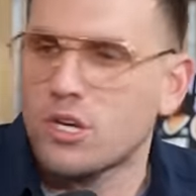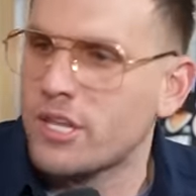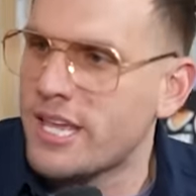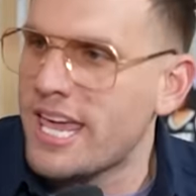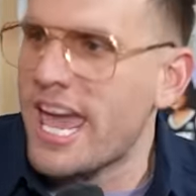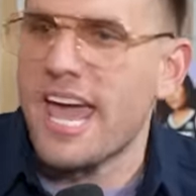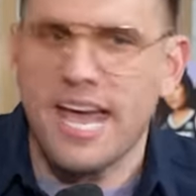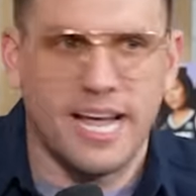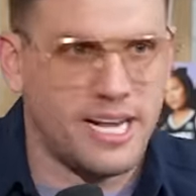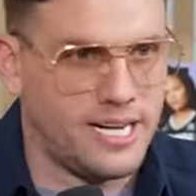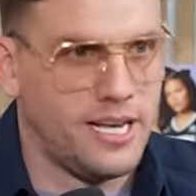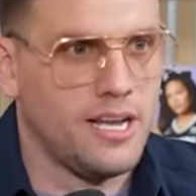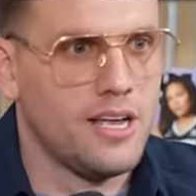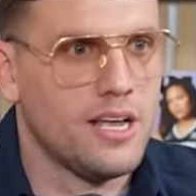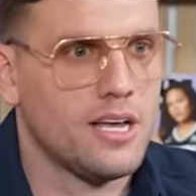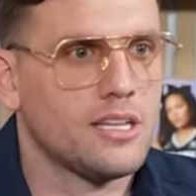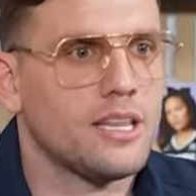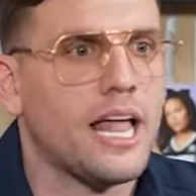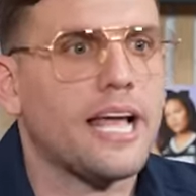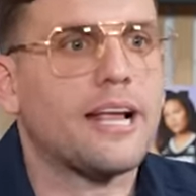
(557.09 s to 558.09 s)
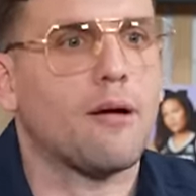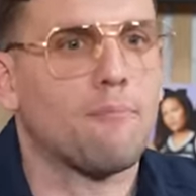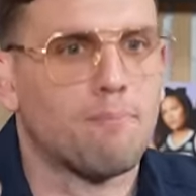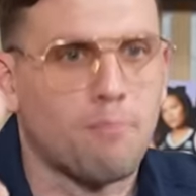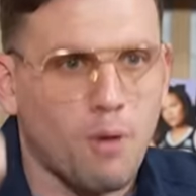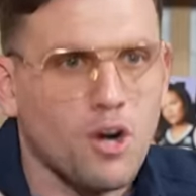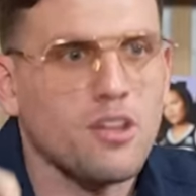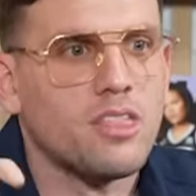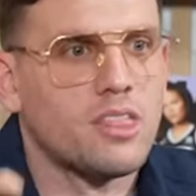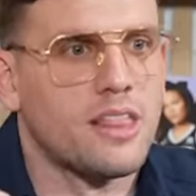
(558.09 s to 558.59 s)
gig, like a
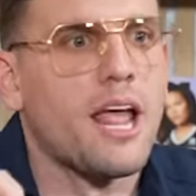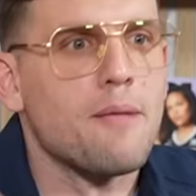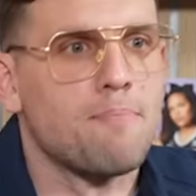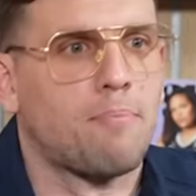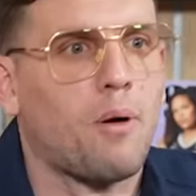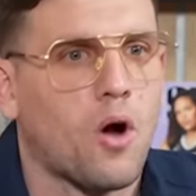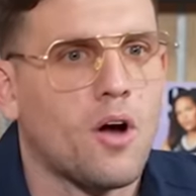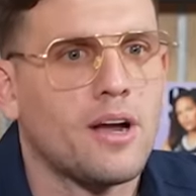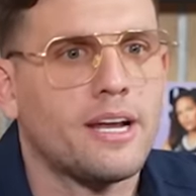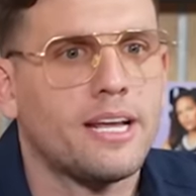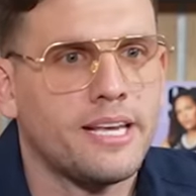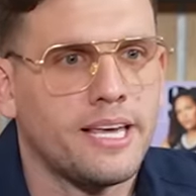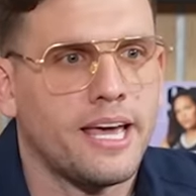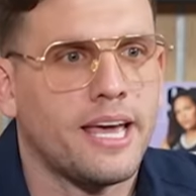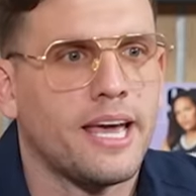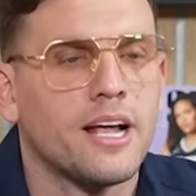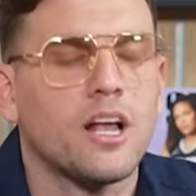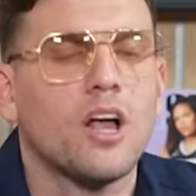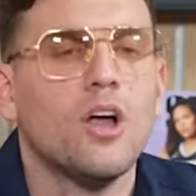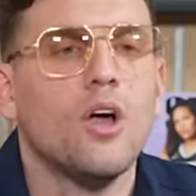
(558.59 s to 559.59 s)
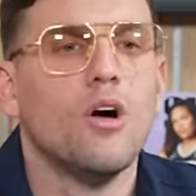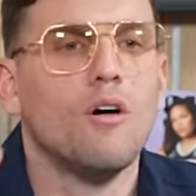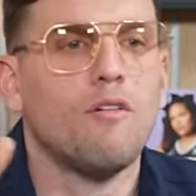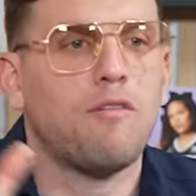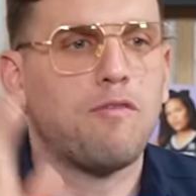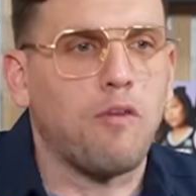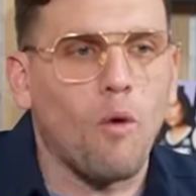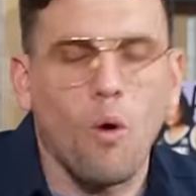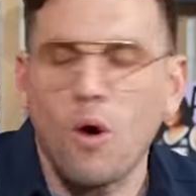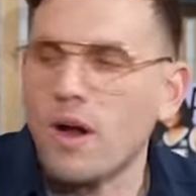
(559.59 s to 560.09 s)
birthday party gig
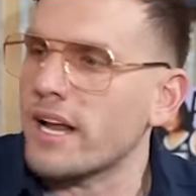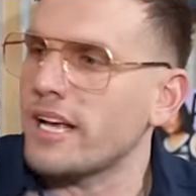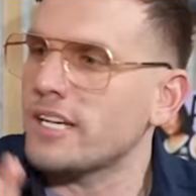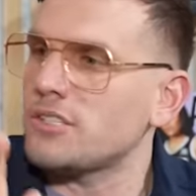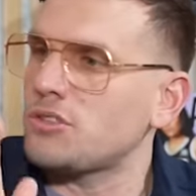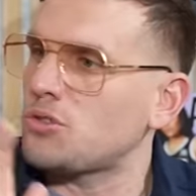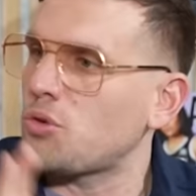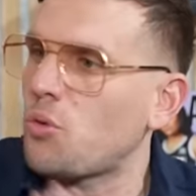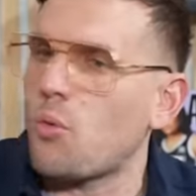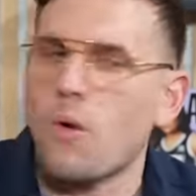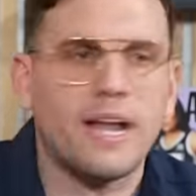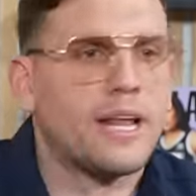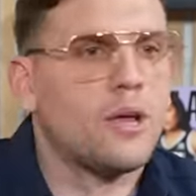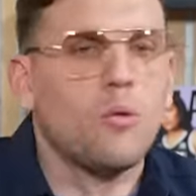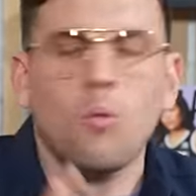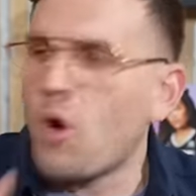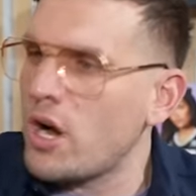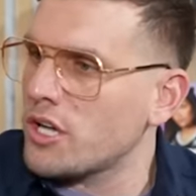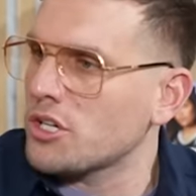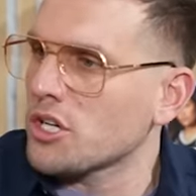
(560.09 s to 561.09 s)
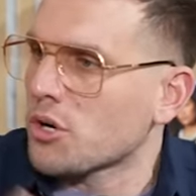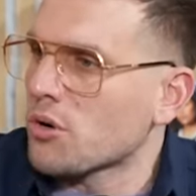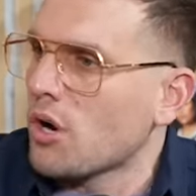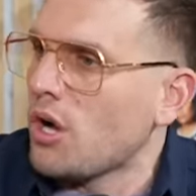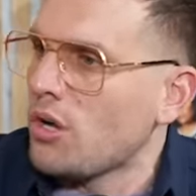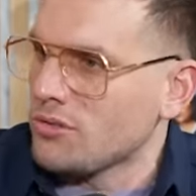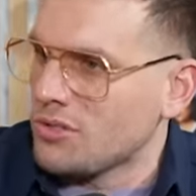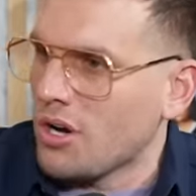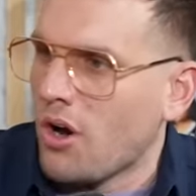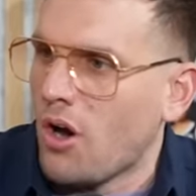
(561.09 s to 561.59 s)
for his
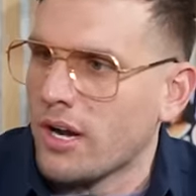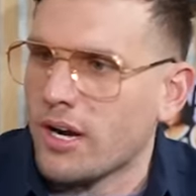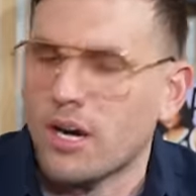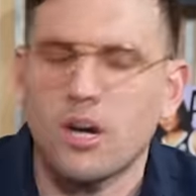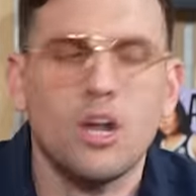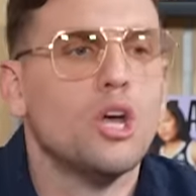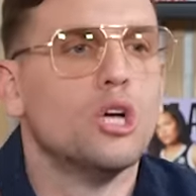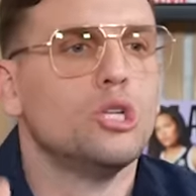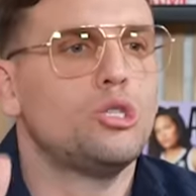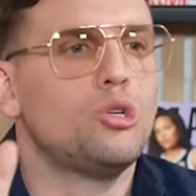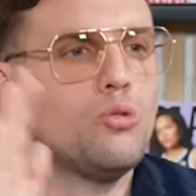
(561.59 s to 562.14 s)
21-year-old daughter mm -hmm.